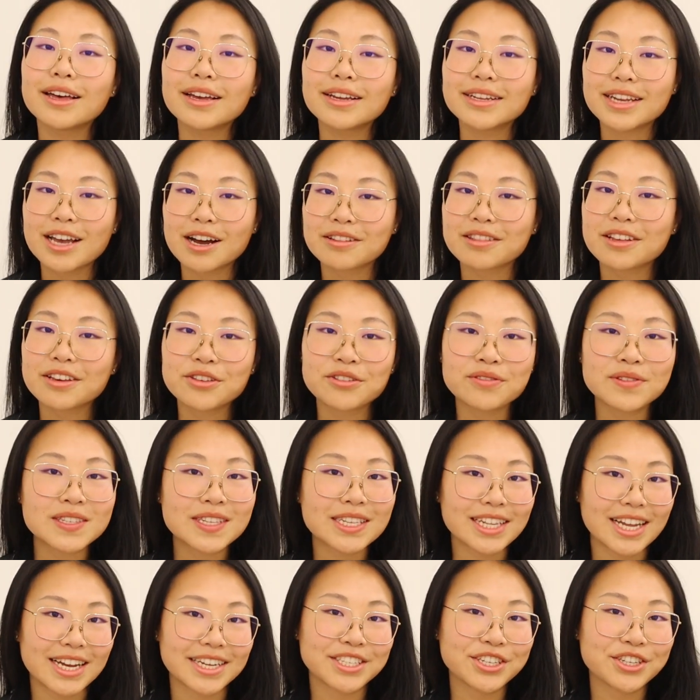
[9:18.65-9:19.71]
Now that you've
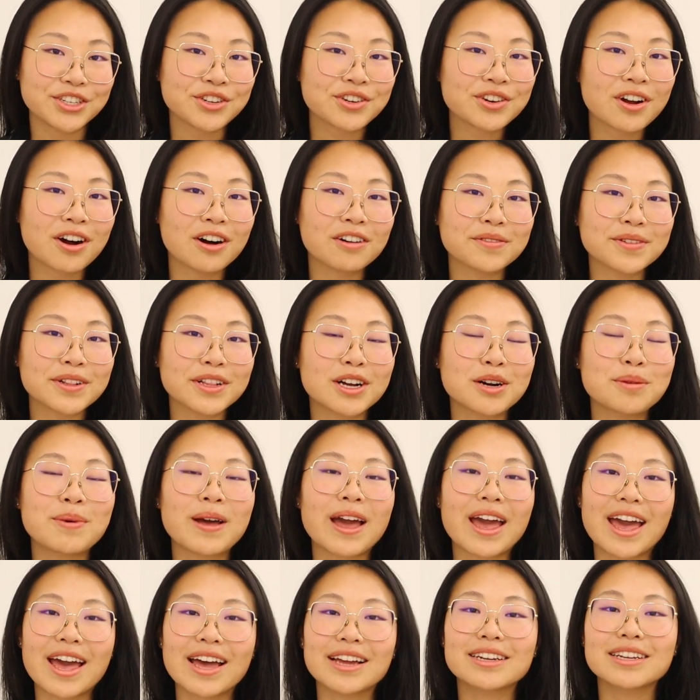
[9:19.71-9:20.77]
selected your golf club
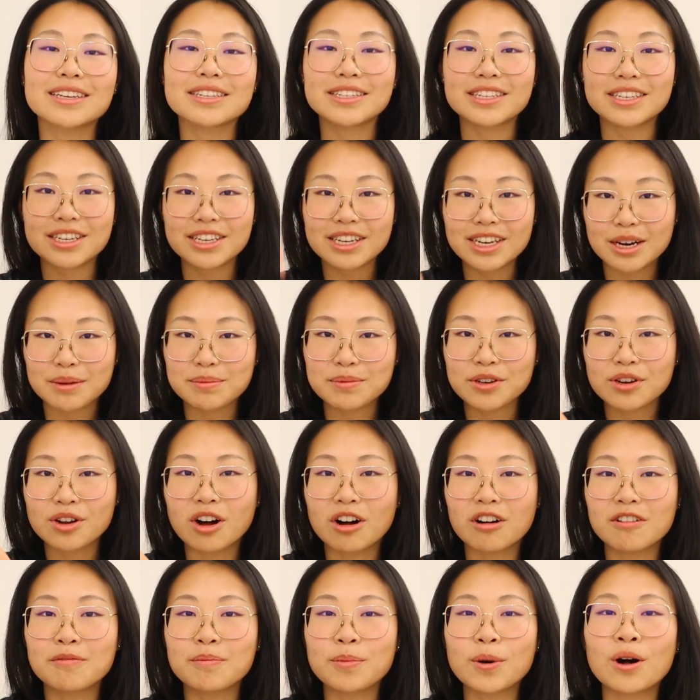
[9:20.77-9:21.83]
and teed up the
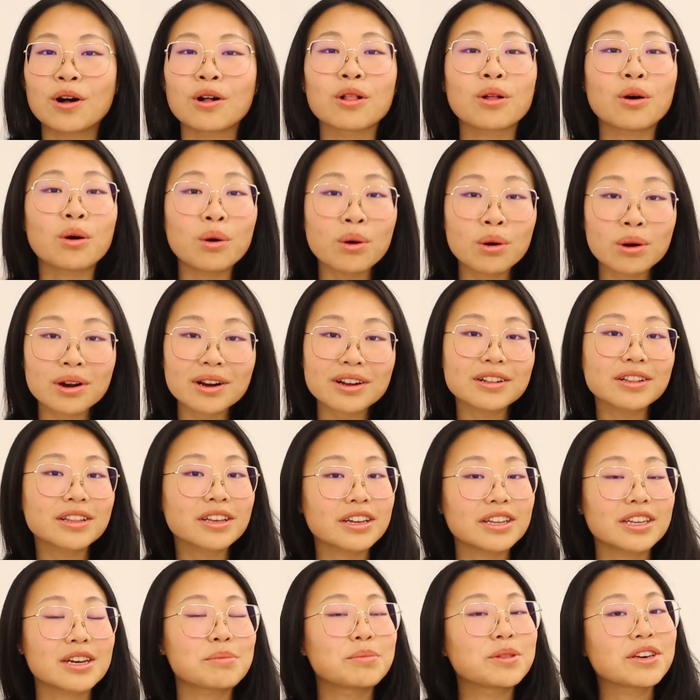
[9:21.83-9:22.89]
golf ball or
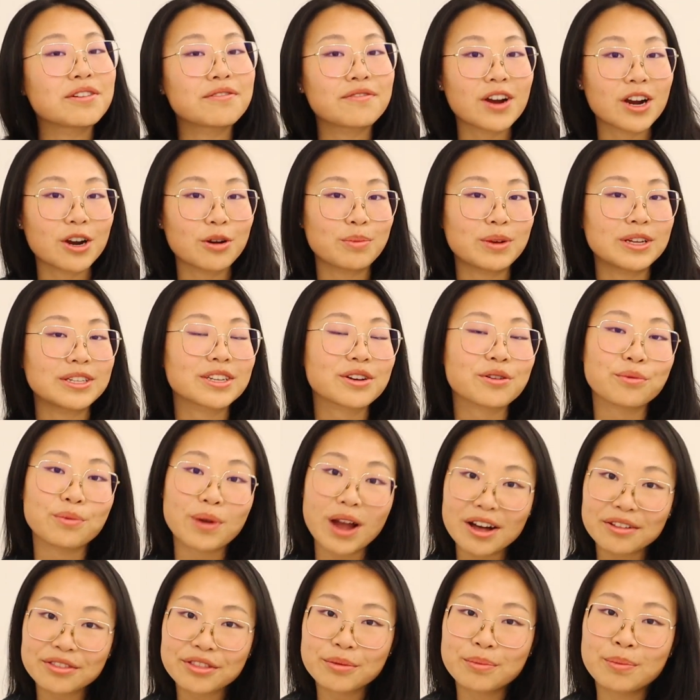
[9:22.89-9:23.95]
cleaned up the environment
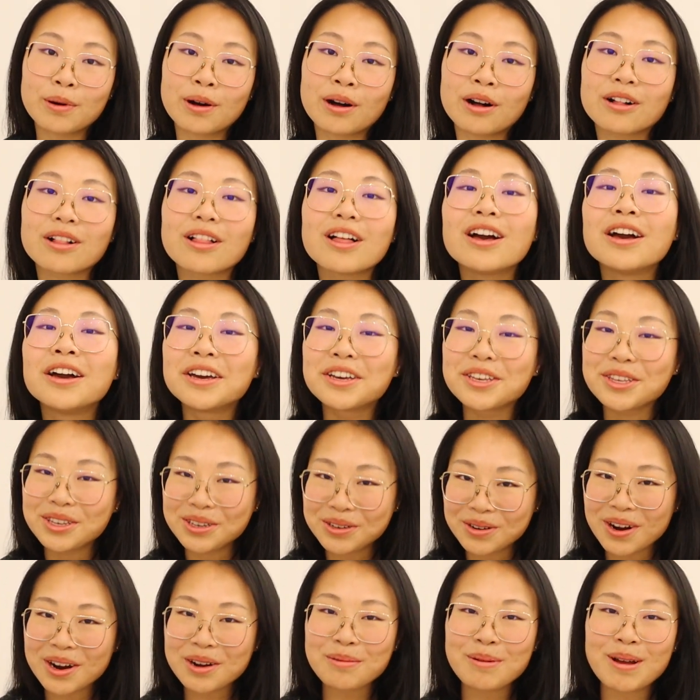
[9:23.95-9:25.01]
around the ball,
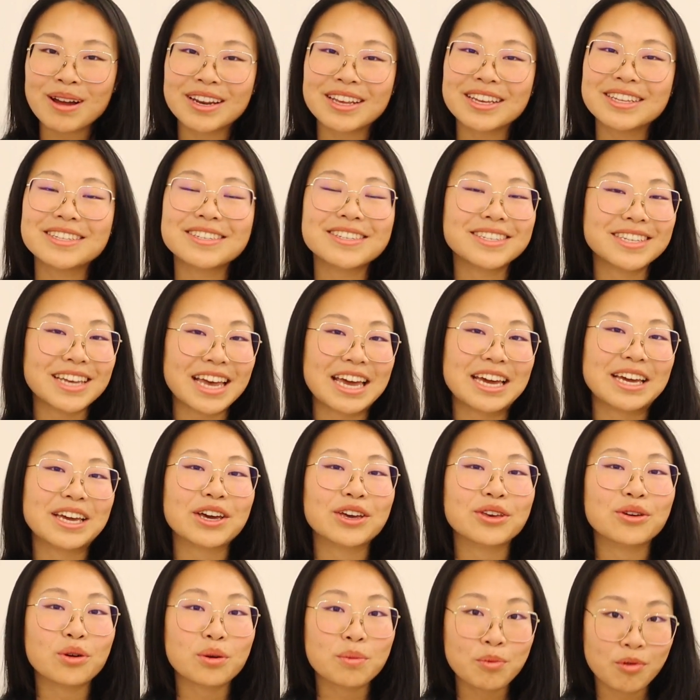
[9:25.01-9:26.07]
you are ready to take
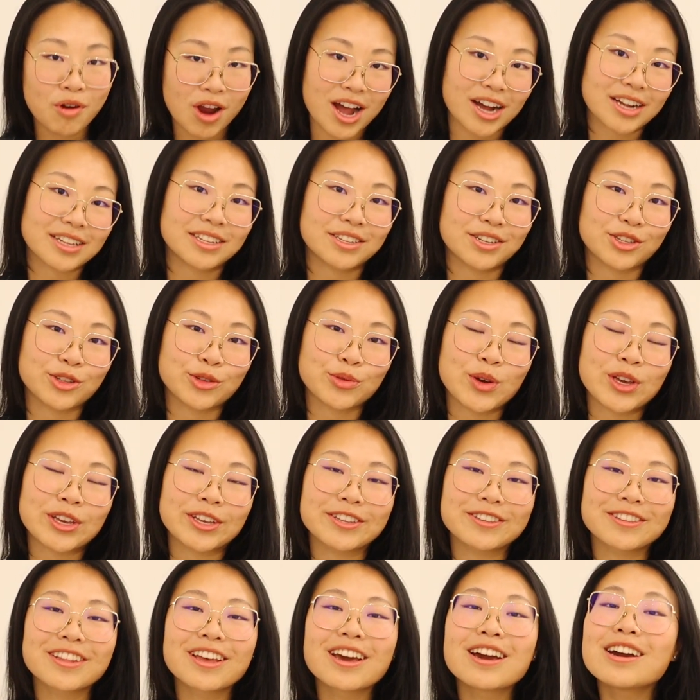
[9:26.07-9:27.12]
your practice
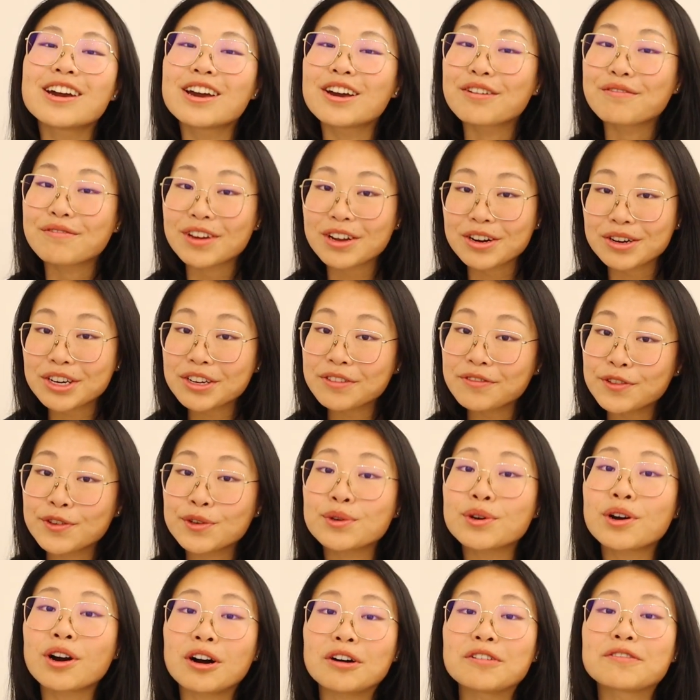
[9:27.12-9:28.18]
swing. Very
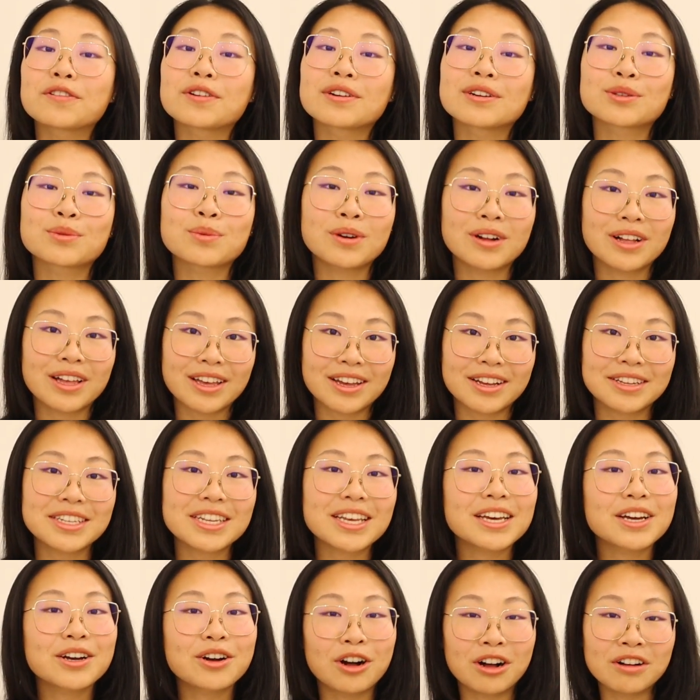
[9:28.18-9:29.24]
few golfers will hit
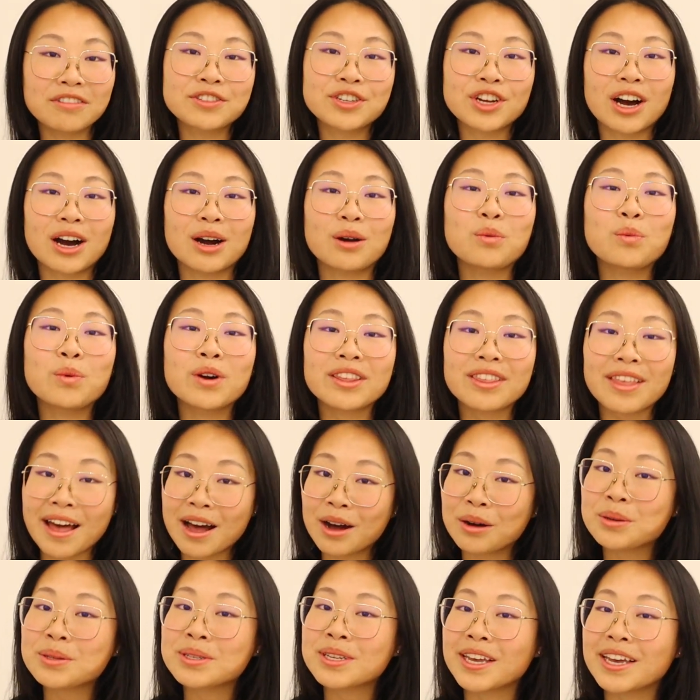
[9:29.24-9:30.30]
a golf shot
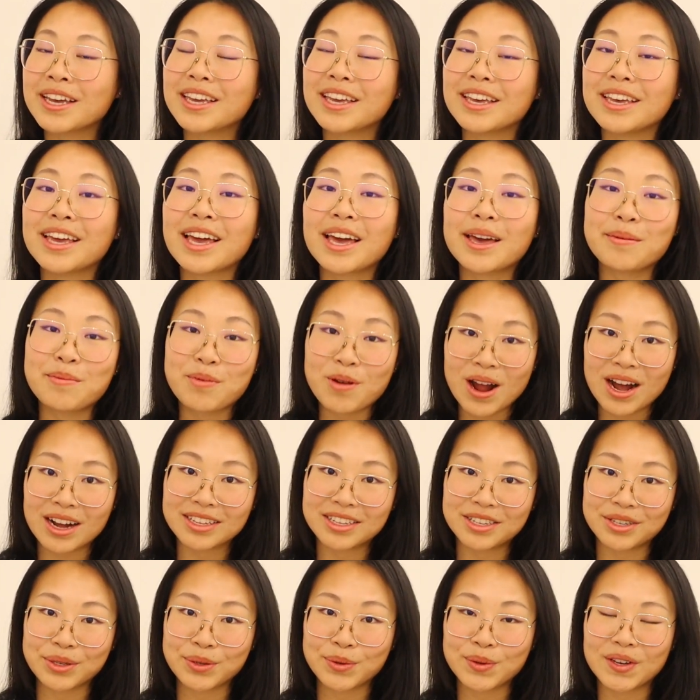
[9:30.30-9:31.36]
without taking a
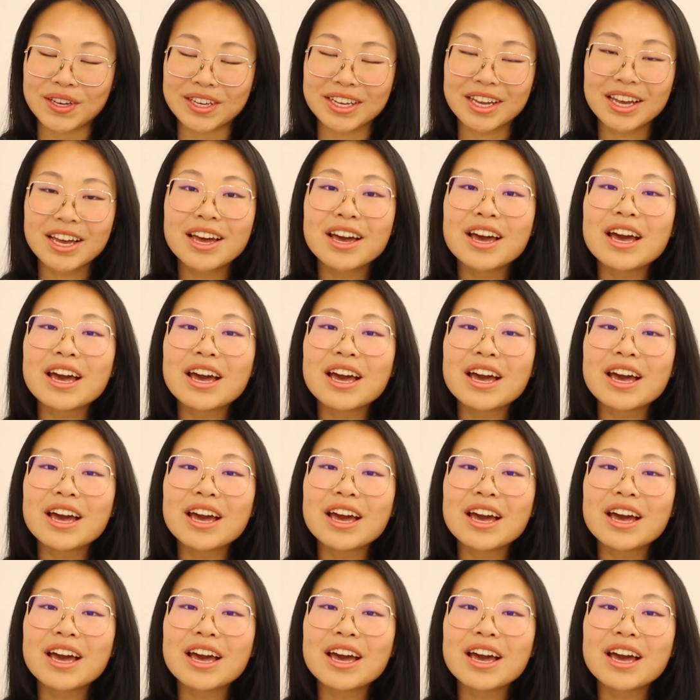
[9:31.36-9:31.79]
practice swing.